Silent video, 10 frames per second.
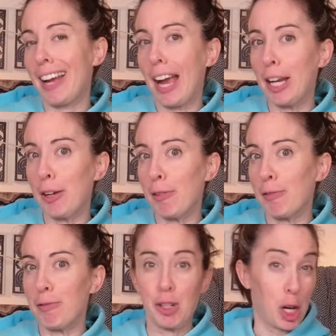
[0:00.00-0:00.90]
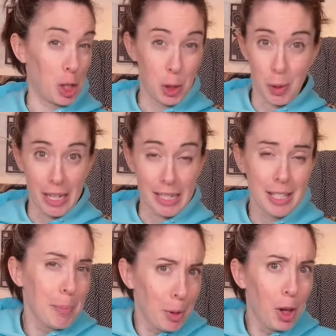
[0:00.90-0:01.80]
kind of cartoony and
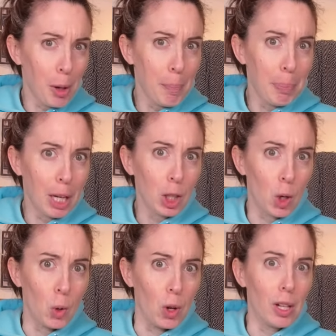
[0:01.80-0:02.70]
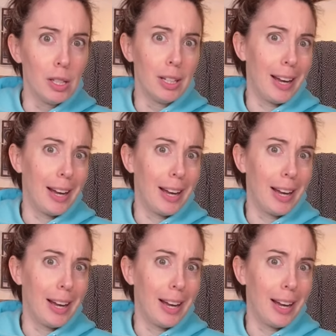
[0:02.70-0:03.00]
simple, but cool,